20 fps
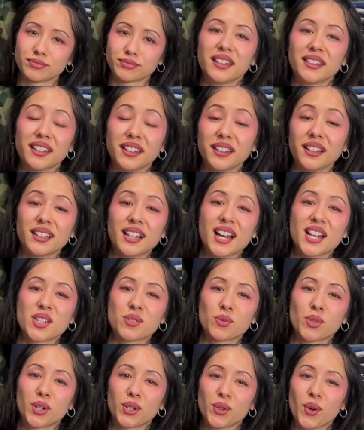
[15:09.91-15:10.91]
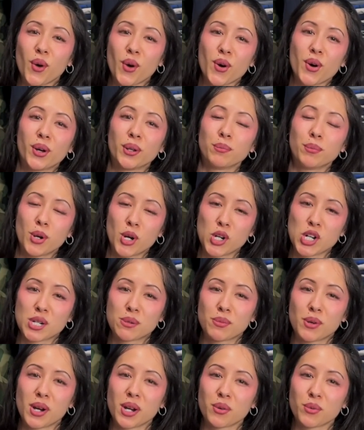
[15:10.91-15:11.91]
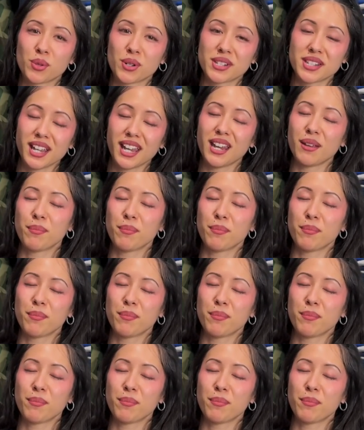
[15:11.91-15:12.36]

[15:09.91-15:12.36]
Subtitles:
Then the last one on Poshmark was a